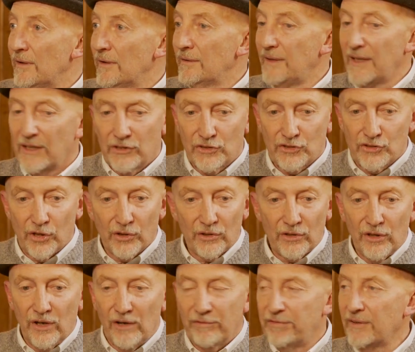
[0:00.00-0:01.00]
And they could
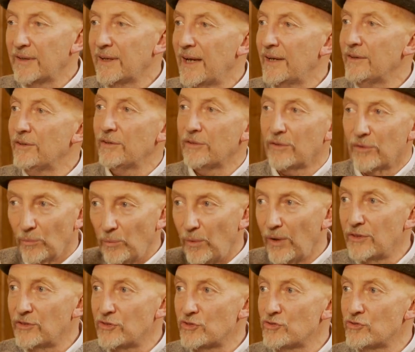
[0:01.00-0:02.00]
toddle off and get you your
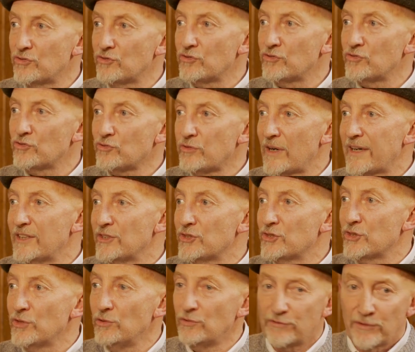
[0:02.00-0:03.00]
white training
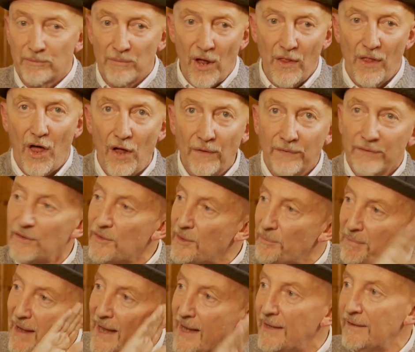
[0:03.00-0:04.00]
shoes from un under the
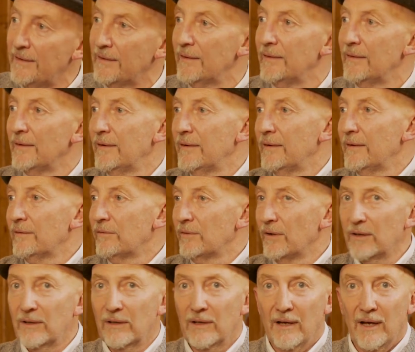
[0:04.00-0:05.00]
bed,
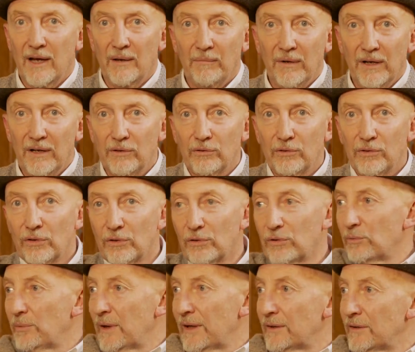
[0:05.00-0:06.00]
right? And my little
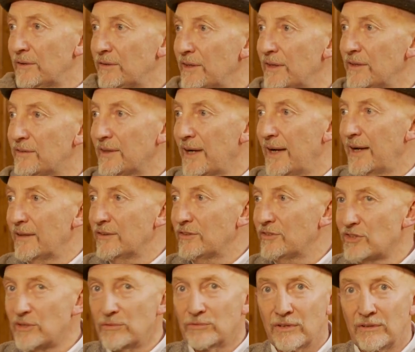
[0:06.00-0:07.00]
girl went and did that,
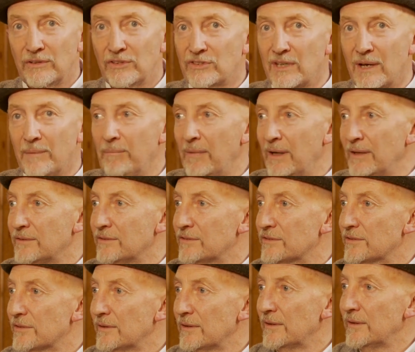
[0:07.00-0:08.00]
and she was only ten
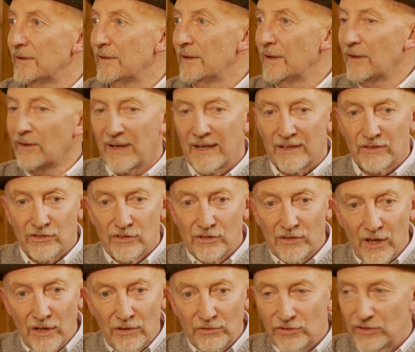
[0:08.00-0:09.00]
months. And I had
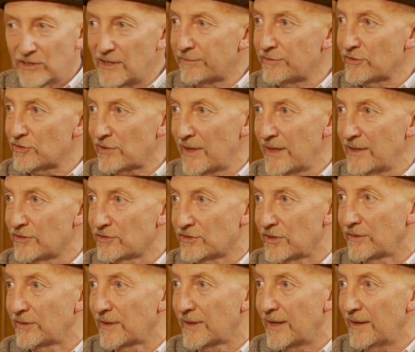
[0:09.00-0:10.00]
loads of different trainers
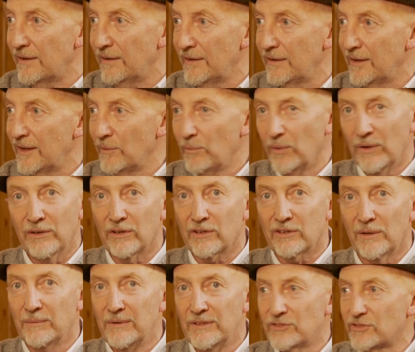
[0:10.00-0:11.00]
under there. It wasn't a
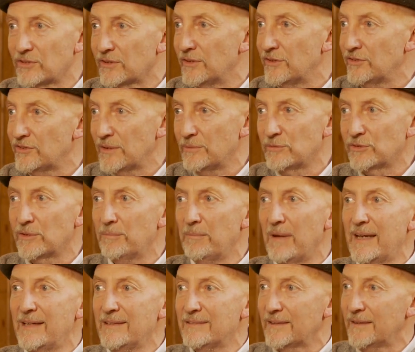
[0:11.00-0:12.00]
coincidence. It was
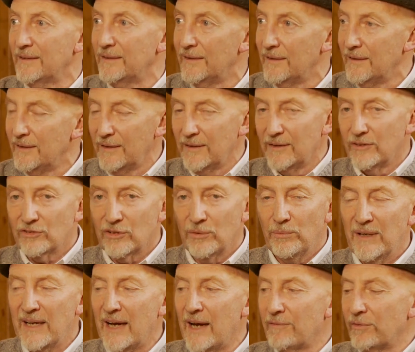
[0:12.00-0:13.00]
amazing. So
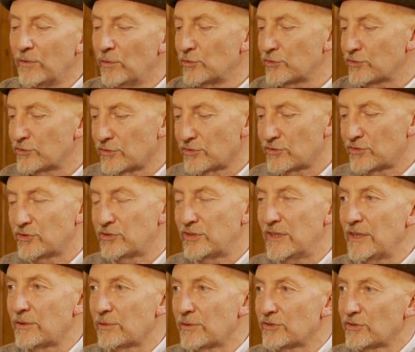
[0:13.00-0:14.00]
we have all sorts of
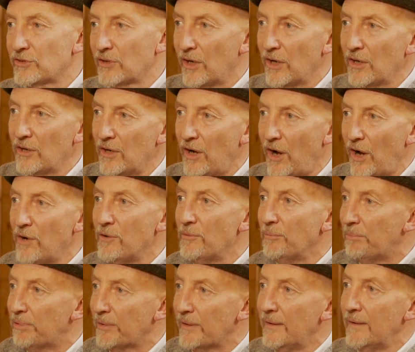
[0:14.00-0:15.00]
secrets that I
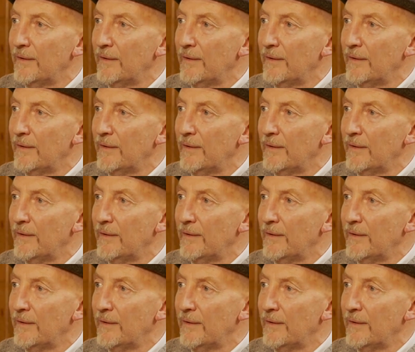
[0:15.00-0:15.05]
hope